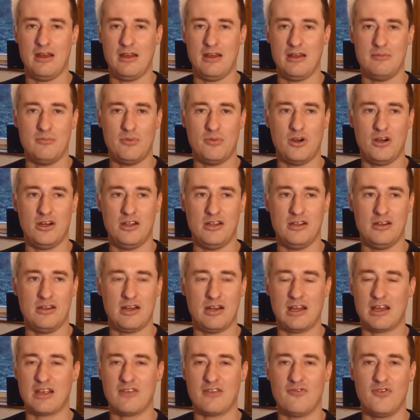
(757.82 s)
in Berlin,
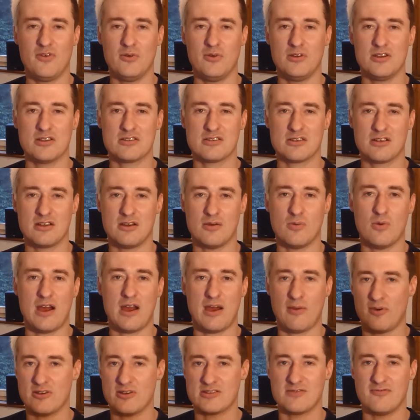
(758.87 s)
like a few years ago, where
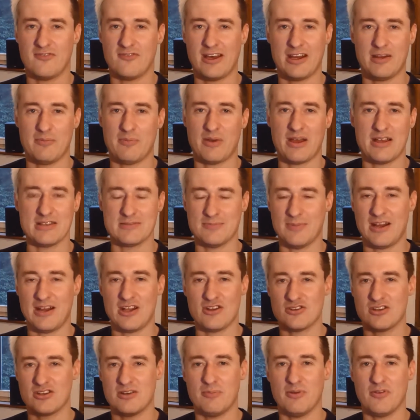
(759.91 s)
I was invited by his
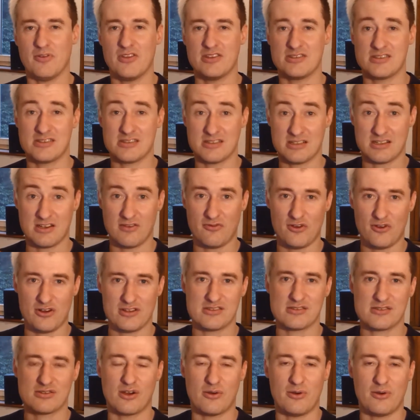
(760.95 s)
manager, but this is a different
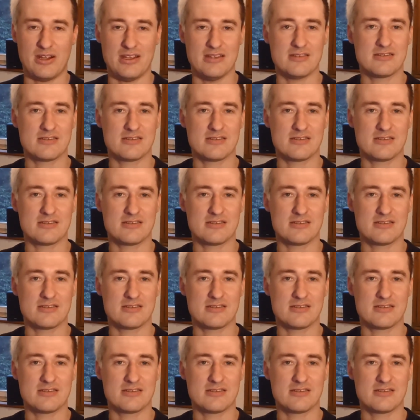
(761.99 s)
story.